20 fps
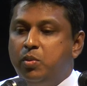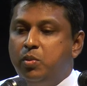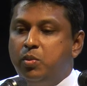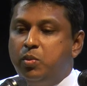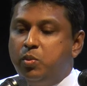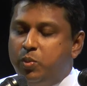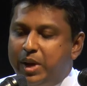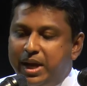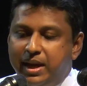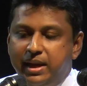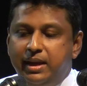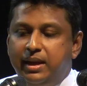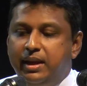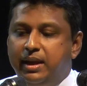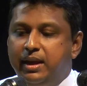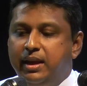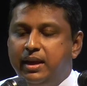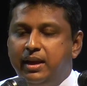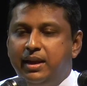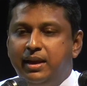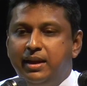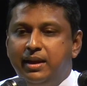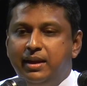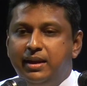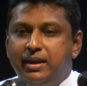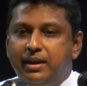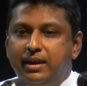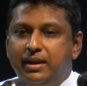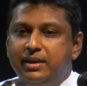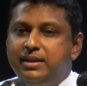why
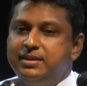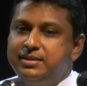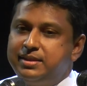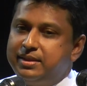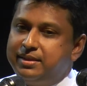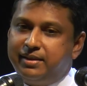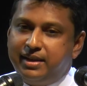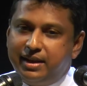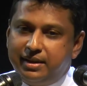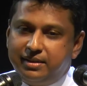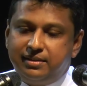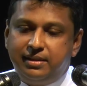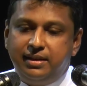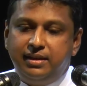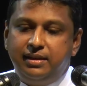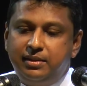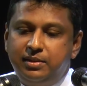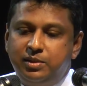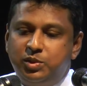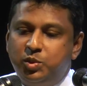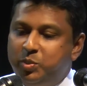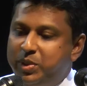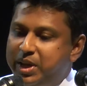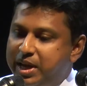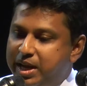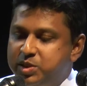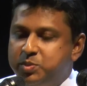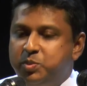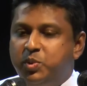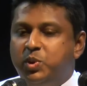it is a great thing to be
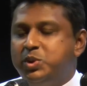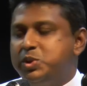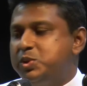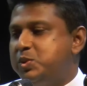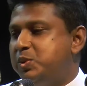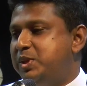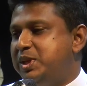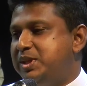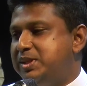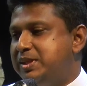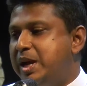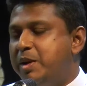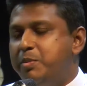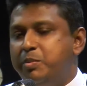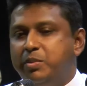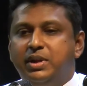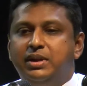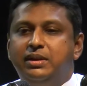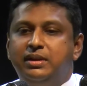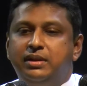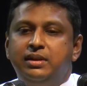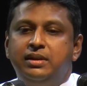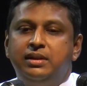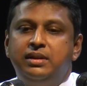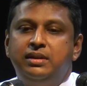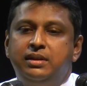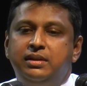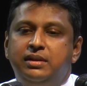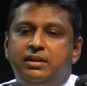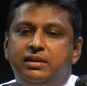exposed to this Dhamma.
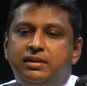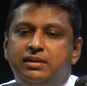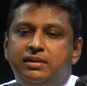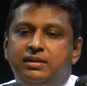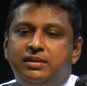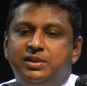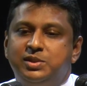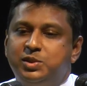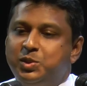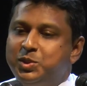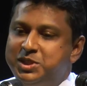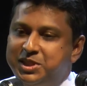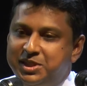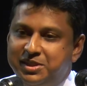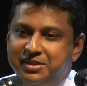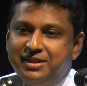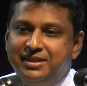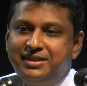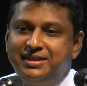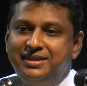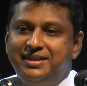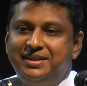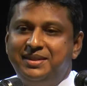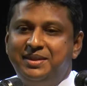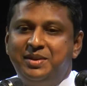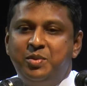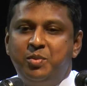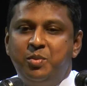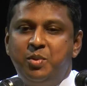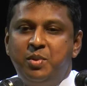So children,
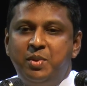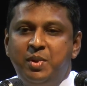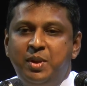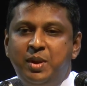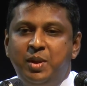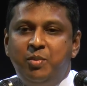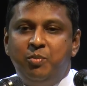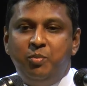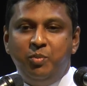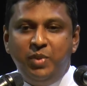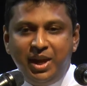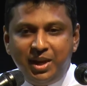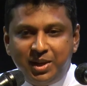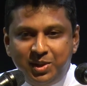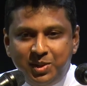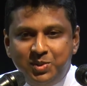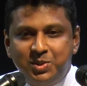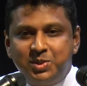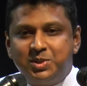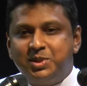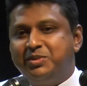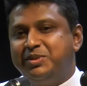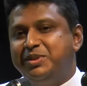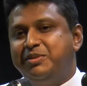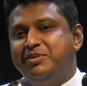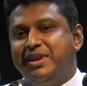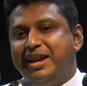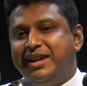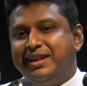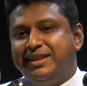make use of the
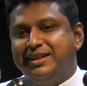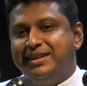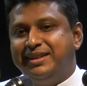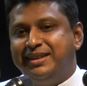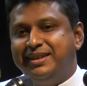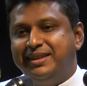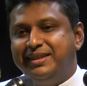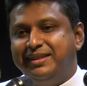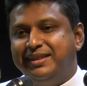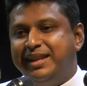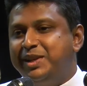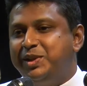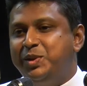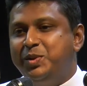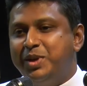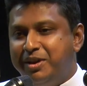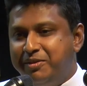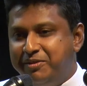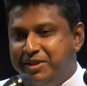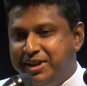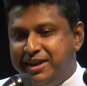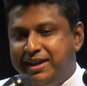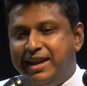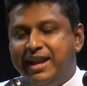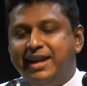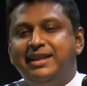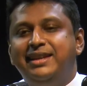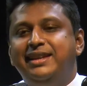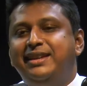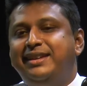fact that you are very
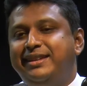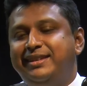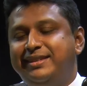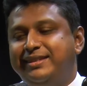lucky,